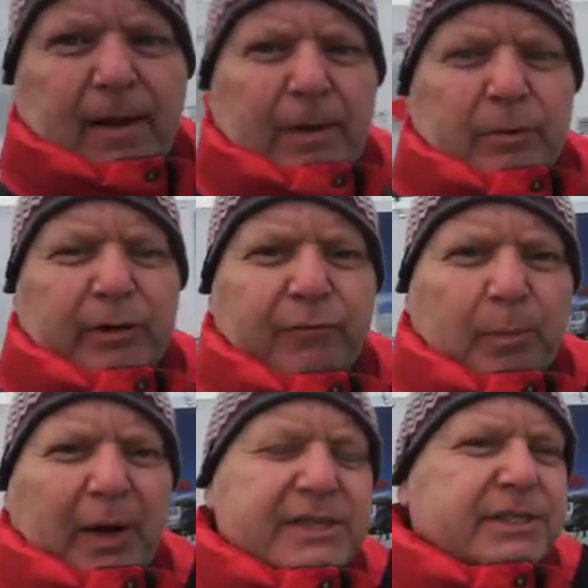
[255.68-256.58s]
I'm looking for
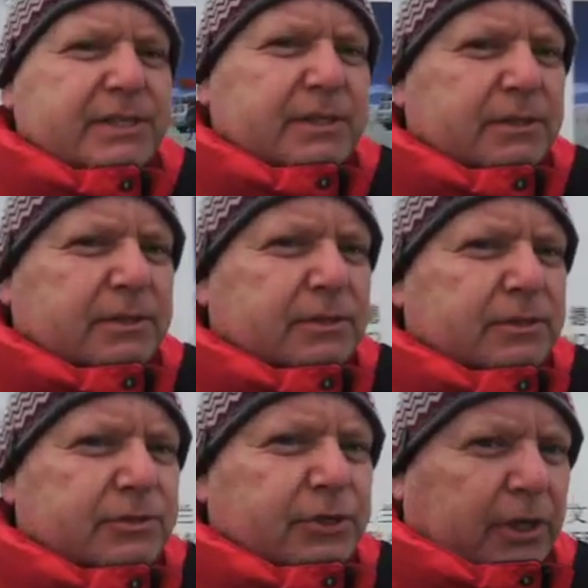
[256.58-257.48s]
places
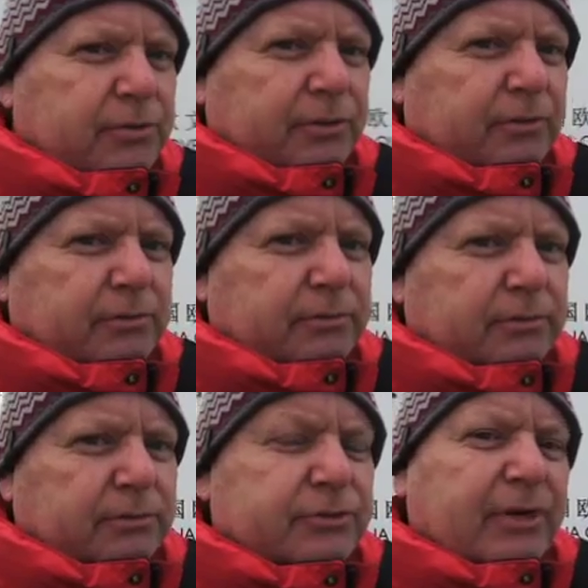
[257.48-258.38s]
to go to
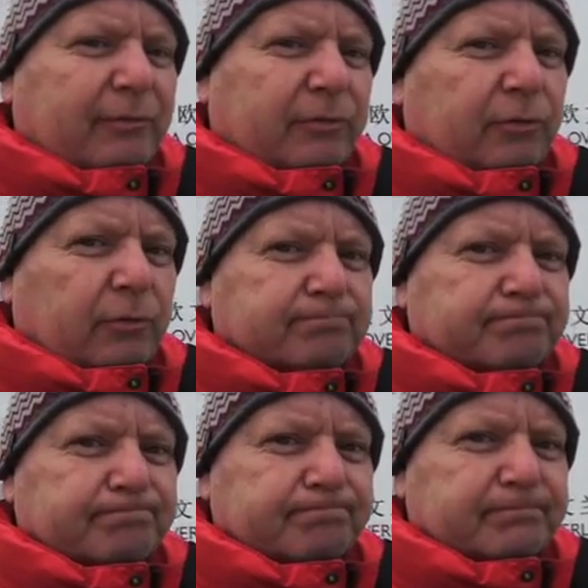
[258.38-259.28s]
travel to.
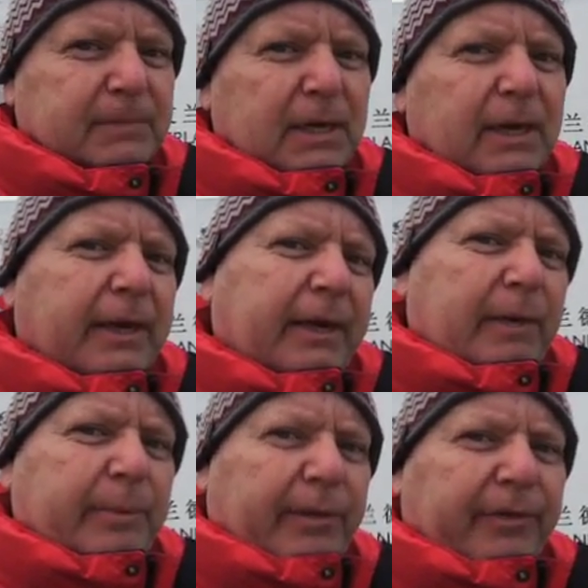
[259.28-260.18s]
And
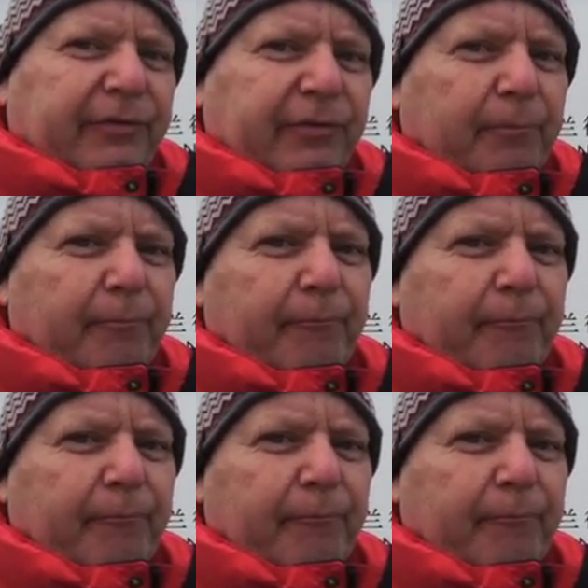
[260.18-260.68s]
how about this?